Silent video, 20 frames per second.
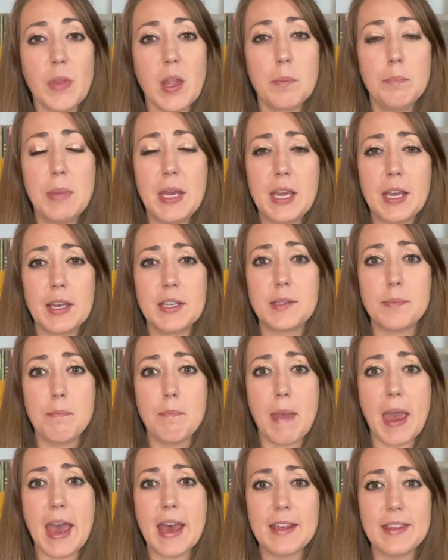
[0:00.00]
Because
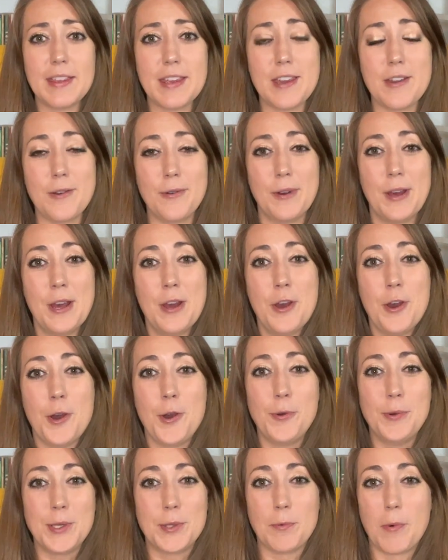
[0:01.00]
Matthew,
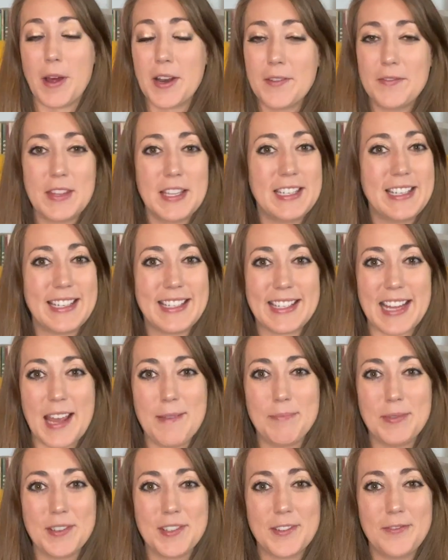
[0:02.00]
who was one of the
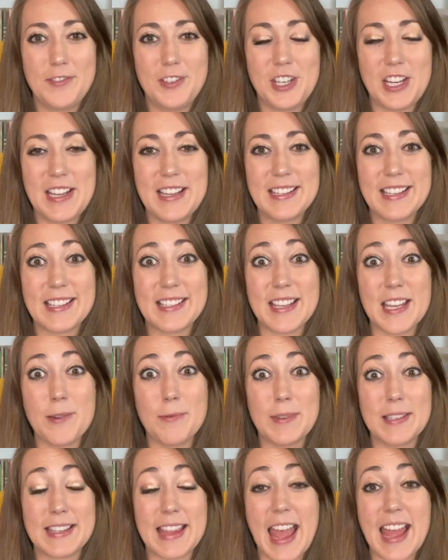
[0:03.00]
disciples of Jesus, he
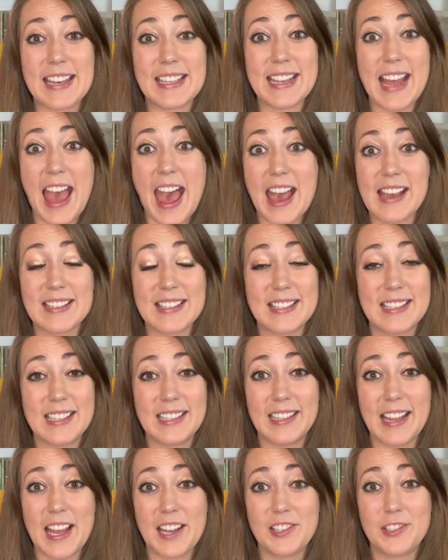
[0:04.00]
was that tax
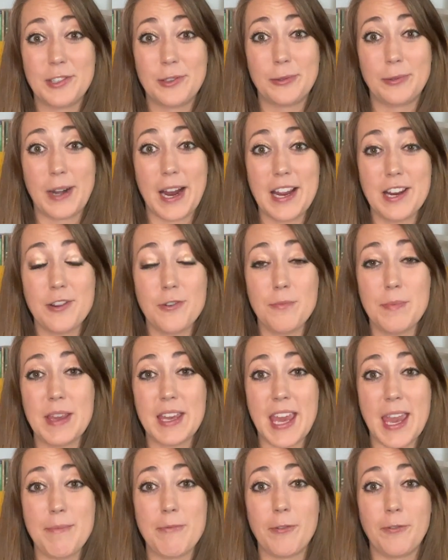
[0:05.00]
collector, right, who
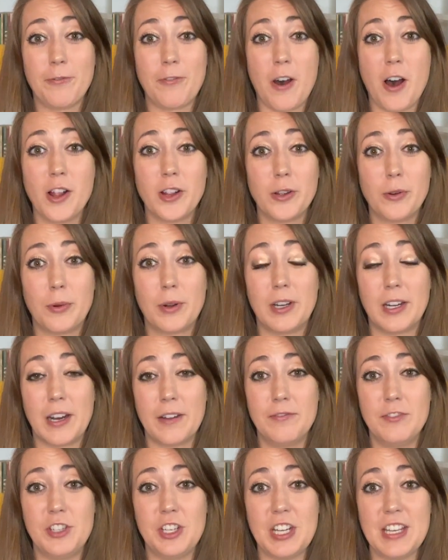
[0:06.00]
became a follower
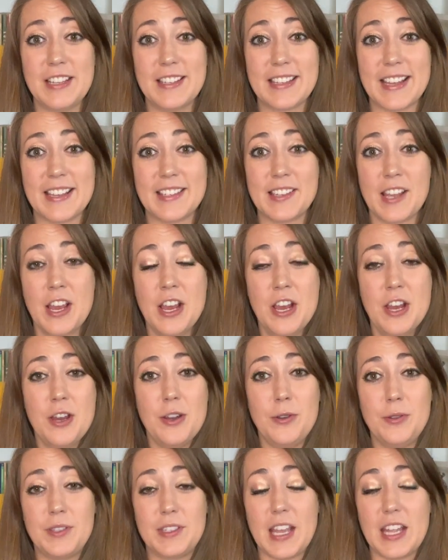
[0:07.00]
of Jesus,
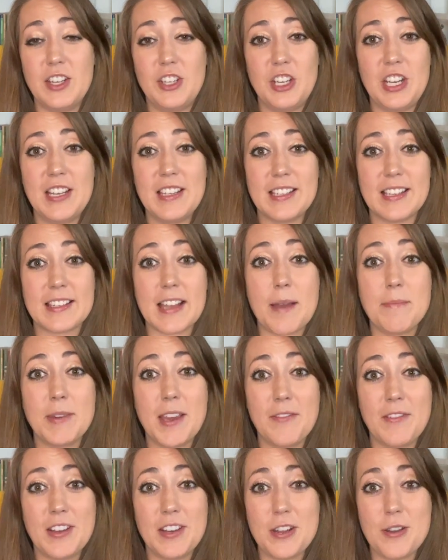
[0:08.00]
who said, Jesus, I'm
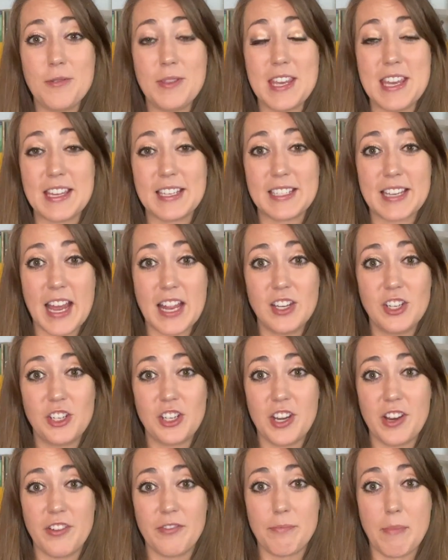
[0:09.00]
giving you the
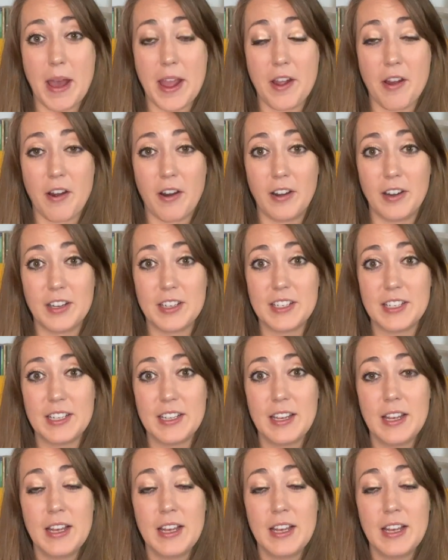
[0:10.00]
attention of my heart.